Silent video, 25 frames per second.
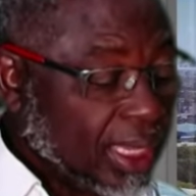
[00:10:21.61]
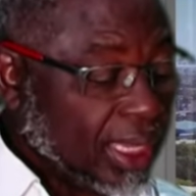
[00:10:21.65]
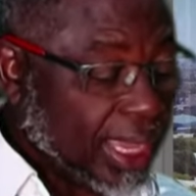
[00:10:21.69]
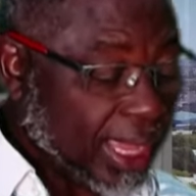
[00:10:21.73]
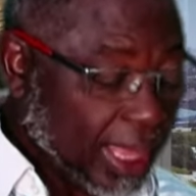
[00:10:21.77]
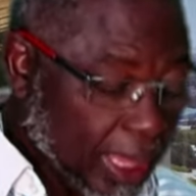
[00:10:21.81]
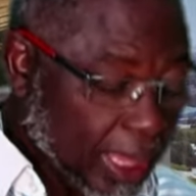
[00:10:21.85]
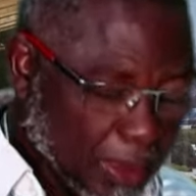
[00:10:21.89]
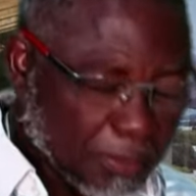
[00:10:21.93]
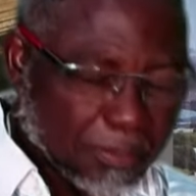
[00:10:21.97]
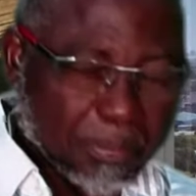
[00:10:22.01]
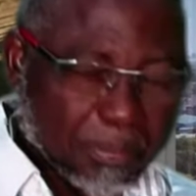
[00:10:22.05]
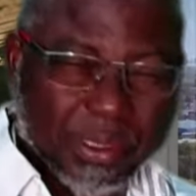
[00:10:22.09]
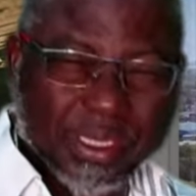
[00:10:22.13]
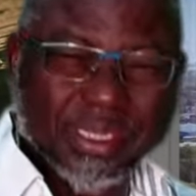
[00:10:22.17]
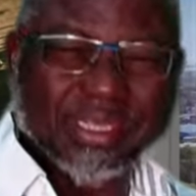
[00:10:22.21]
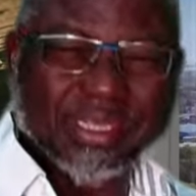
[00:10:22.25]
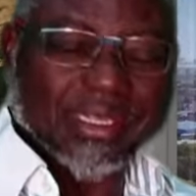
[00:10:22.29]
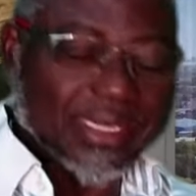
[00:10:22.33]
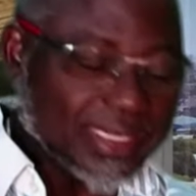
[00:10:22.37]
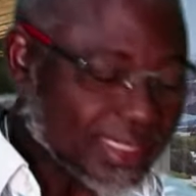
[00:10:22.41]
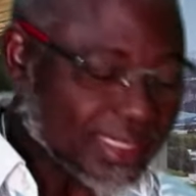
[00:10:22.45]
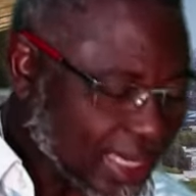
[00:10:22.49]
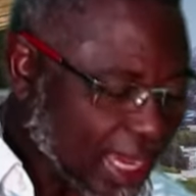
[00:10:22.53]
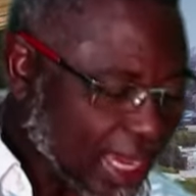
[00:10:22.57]
Help
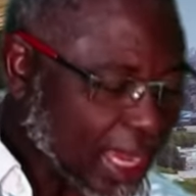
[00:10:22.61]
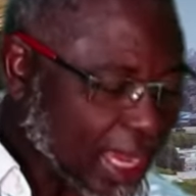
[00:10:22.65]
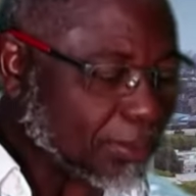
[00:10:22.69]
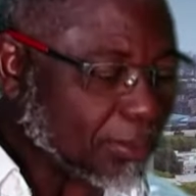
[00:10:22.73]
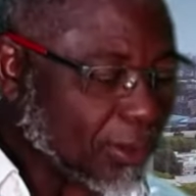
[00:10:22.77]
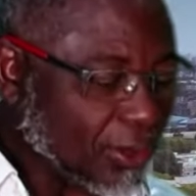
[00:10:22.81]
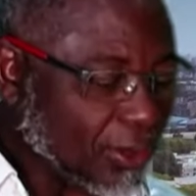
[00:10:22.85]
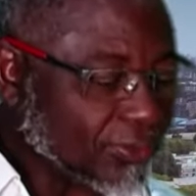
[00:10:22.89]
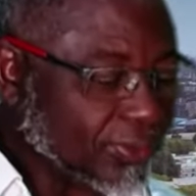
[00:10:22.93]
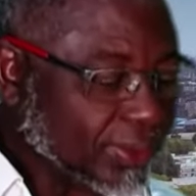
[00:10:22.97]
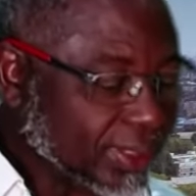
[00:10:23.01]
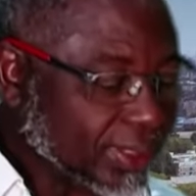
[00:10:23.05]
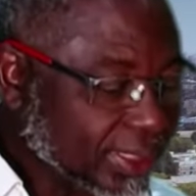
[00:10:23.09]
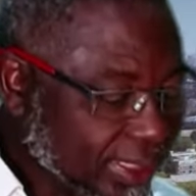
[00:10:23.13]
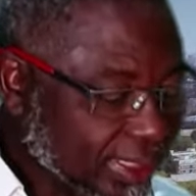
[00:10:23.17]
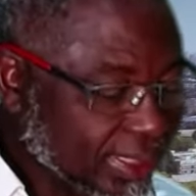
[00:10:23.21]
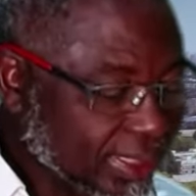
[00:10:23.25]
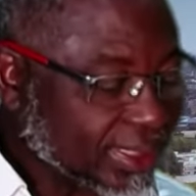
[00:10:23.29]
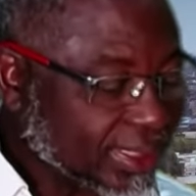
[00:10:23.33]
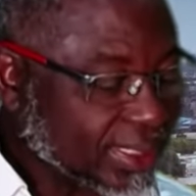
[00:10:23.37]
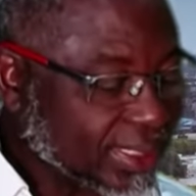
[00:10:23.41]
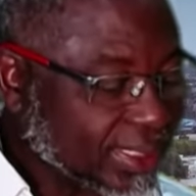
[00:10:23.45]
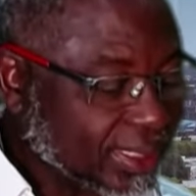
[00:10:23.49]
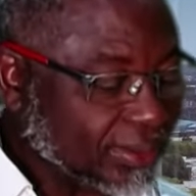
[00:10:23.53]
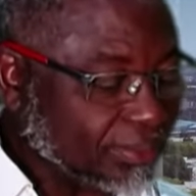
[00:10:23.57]
in the time of
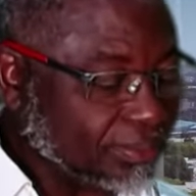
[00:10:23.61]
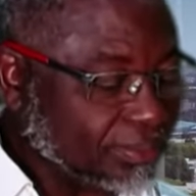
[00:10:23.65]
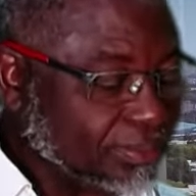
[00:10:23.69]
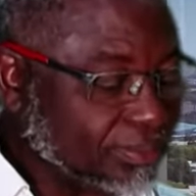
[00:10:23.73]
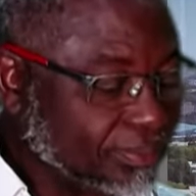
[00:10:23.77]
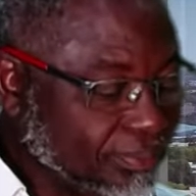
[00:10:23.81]
need.